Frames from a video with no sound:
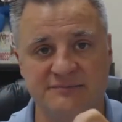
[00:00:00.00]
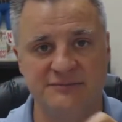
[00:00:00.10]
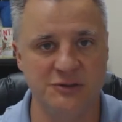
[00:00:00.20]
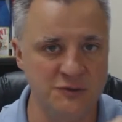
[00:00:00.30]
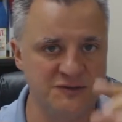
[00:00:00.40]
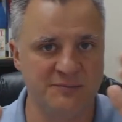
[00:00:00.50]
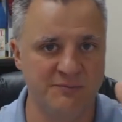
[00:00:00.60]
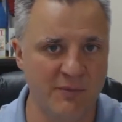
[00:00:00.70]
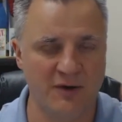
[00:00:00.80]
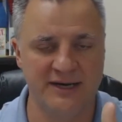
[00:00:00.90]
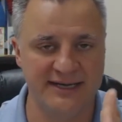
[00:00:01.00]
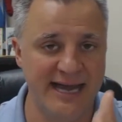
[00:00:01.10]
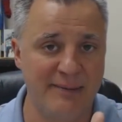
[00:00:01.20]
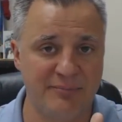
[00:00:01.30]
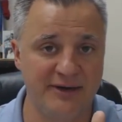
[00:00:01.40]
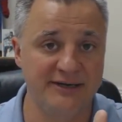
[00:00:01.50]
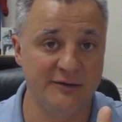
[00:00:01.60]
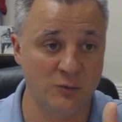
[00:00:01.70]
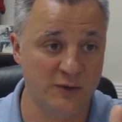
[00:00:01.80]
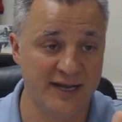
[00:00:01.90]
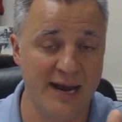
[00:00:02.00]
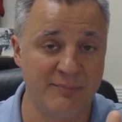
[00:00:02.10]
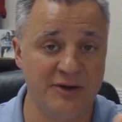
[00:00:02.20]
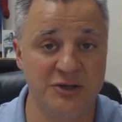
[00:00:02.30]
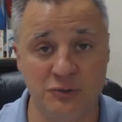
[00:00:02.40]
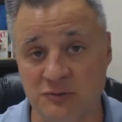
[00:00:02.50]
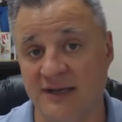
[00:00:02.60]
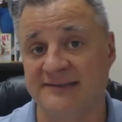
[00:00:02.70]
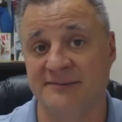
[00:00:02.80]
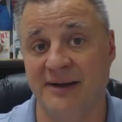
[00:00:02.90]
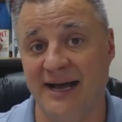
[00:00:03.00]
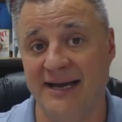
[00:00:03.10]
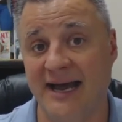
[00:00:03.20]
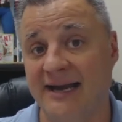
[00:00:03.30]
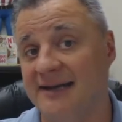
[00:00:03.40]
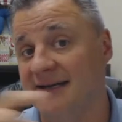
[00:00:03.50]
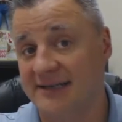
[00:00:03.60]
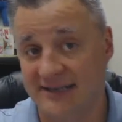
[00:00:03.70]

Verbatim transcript: use the market cap rate or what a cap rate you'd like to buy it at